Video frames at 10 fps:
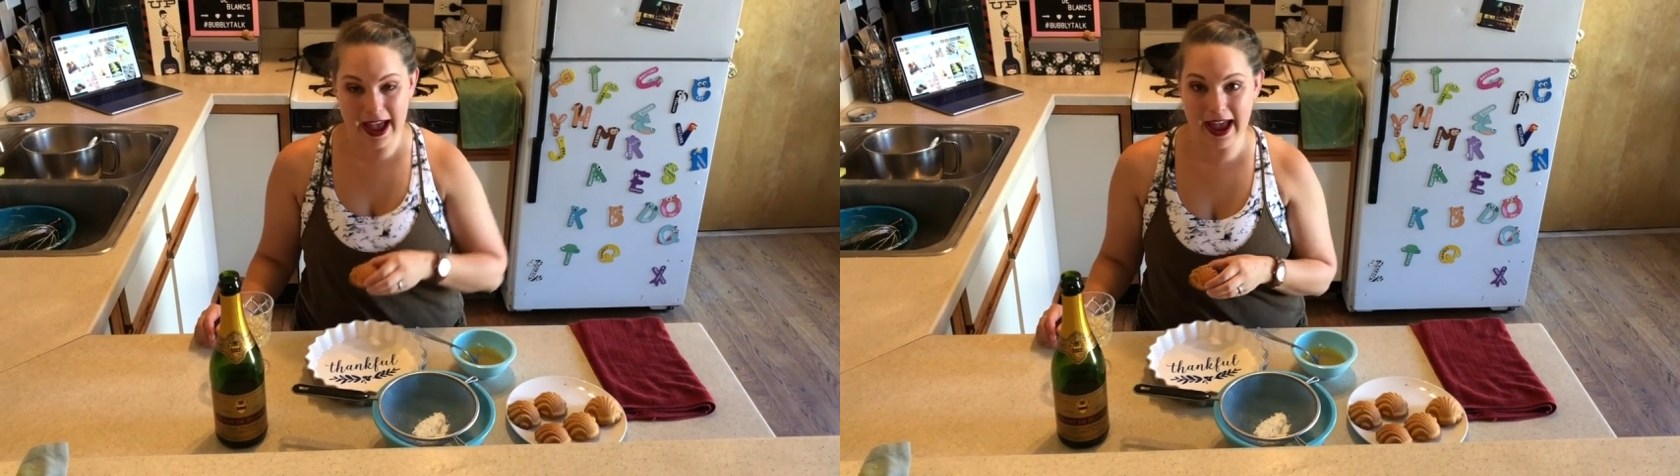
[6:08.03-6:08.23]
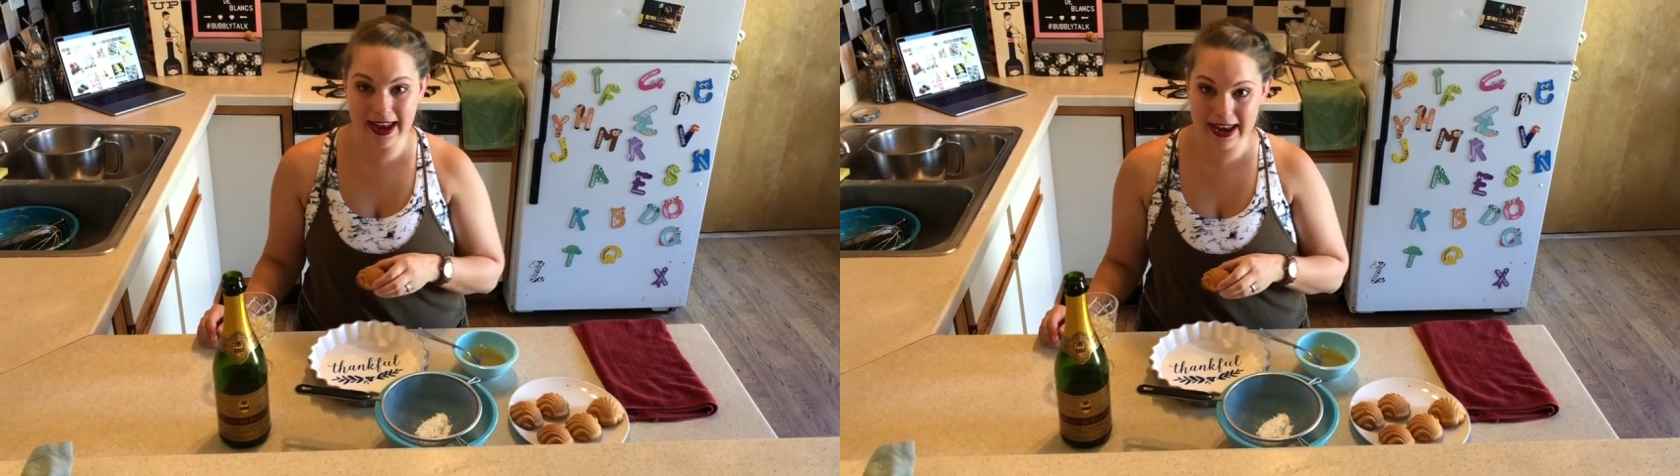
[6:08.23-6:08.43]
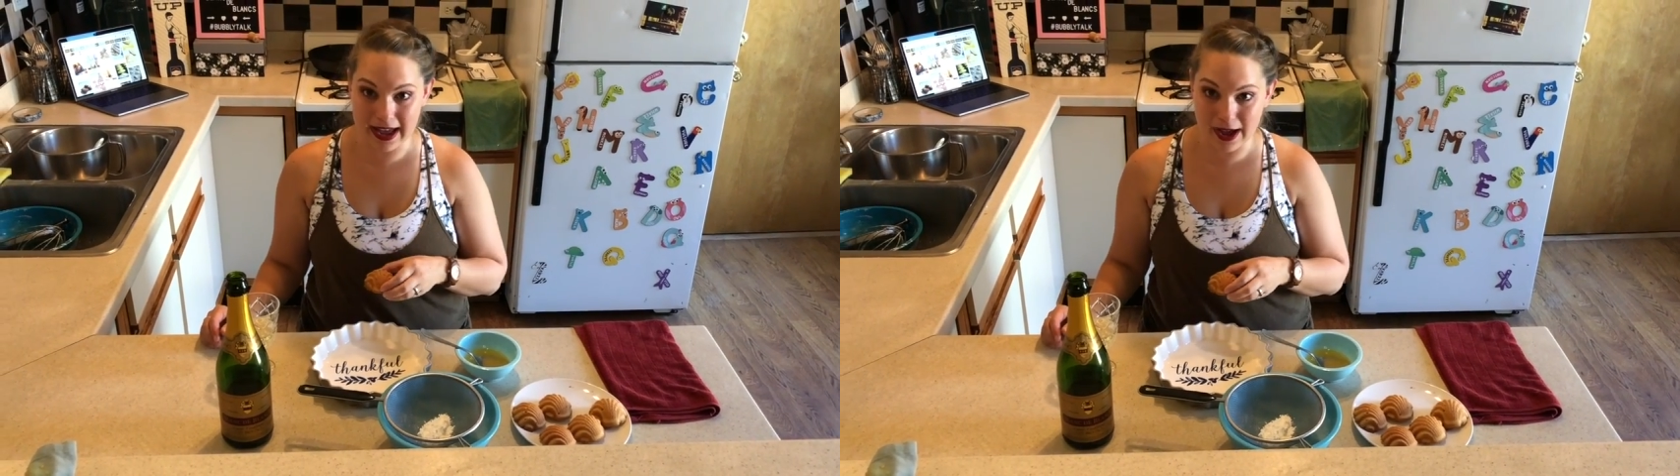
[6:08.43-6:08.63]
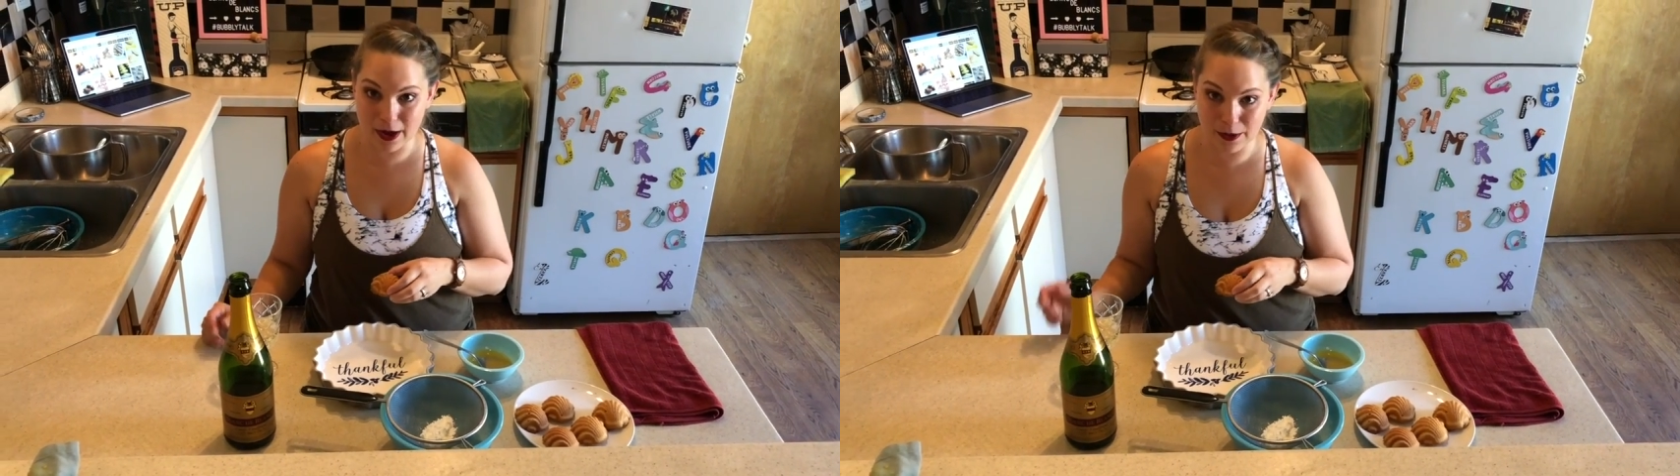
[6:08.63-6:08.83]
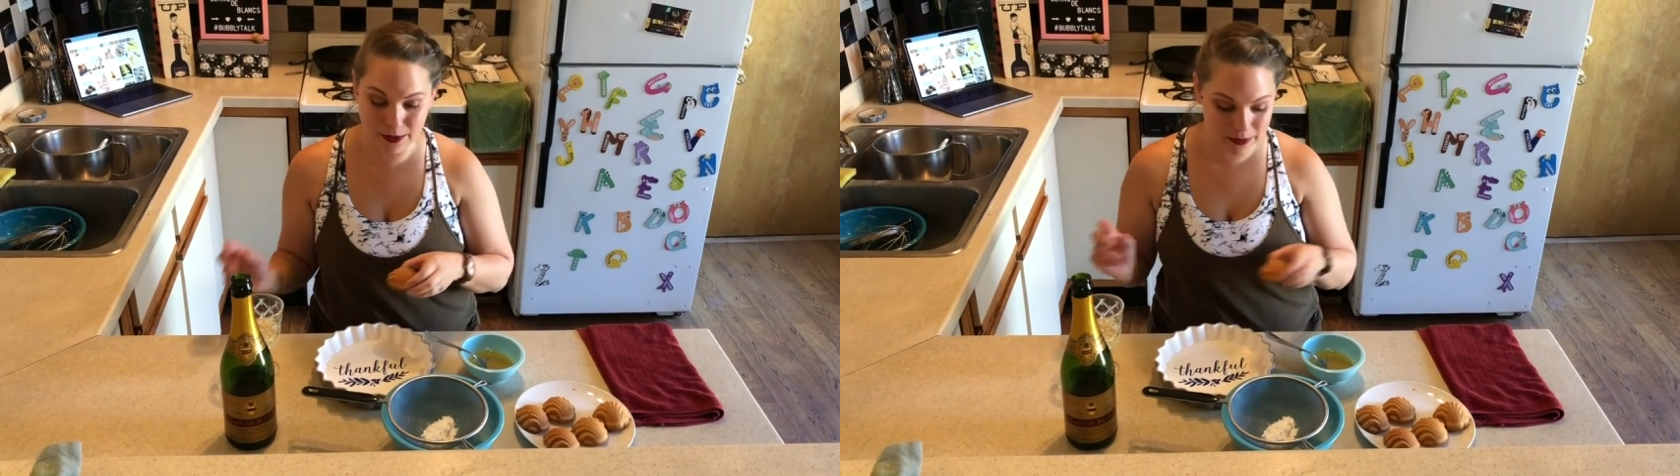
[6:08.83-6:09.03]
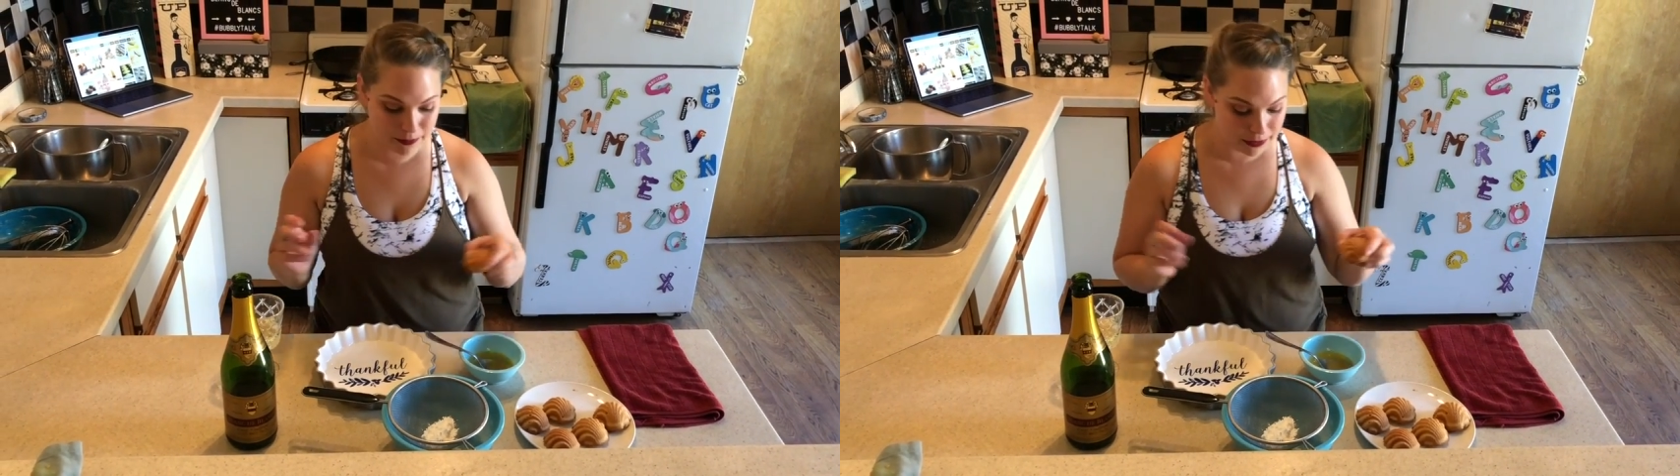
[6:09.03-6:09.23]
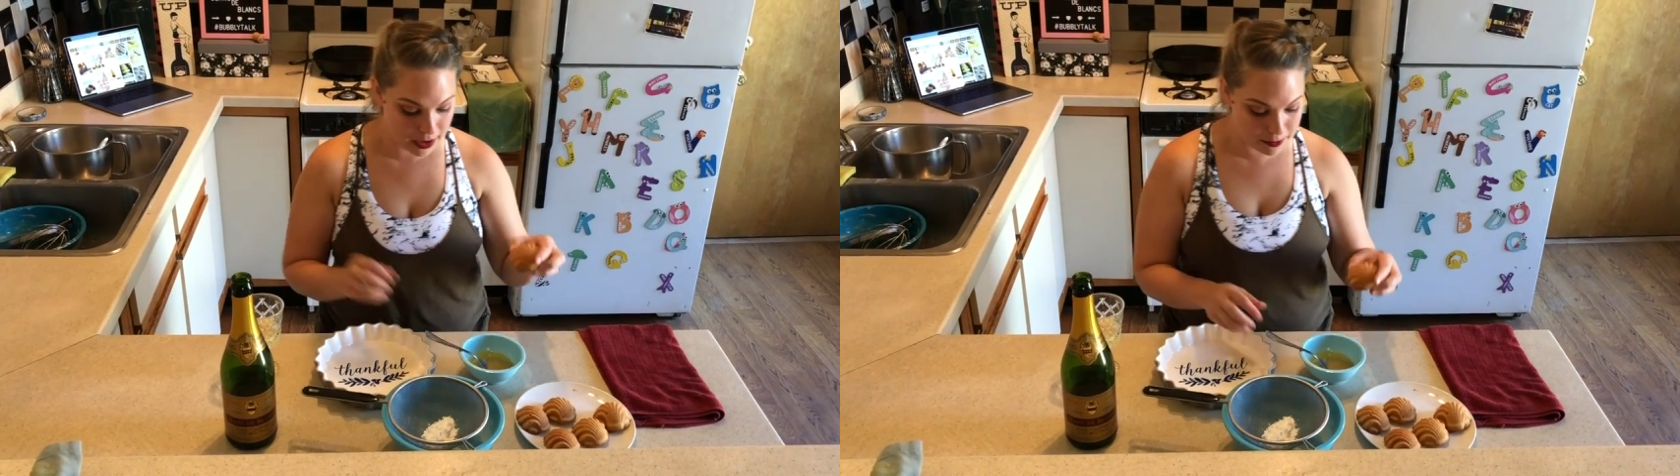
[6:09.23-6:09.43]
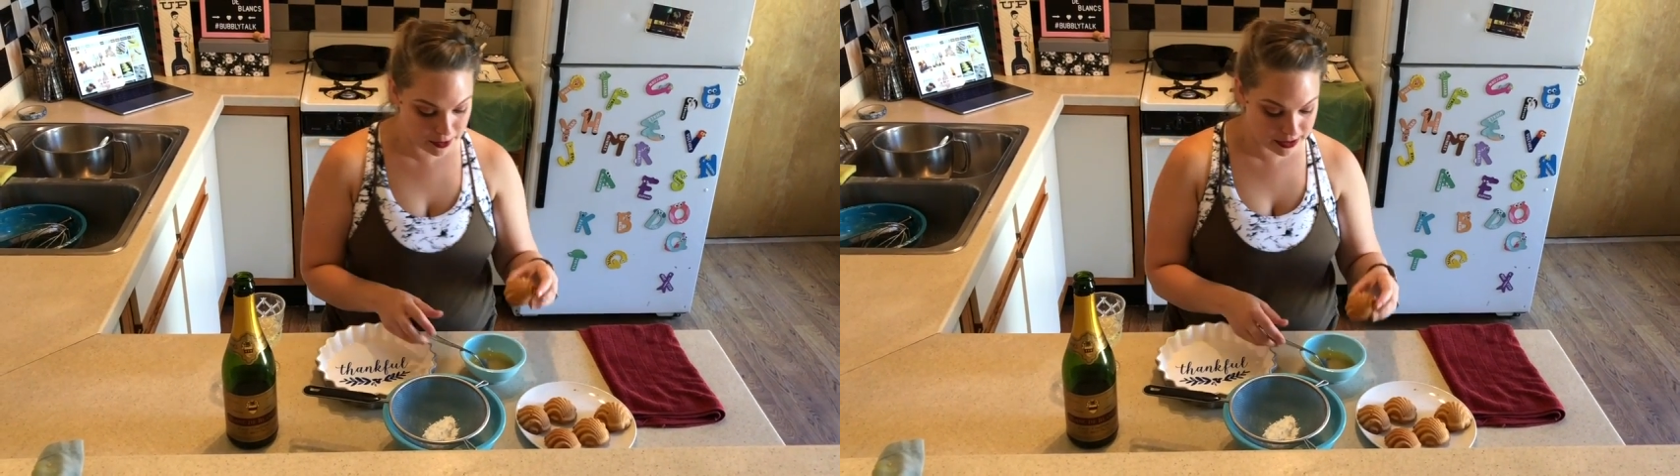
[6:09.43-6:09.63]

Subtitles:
and now I'm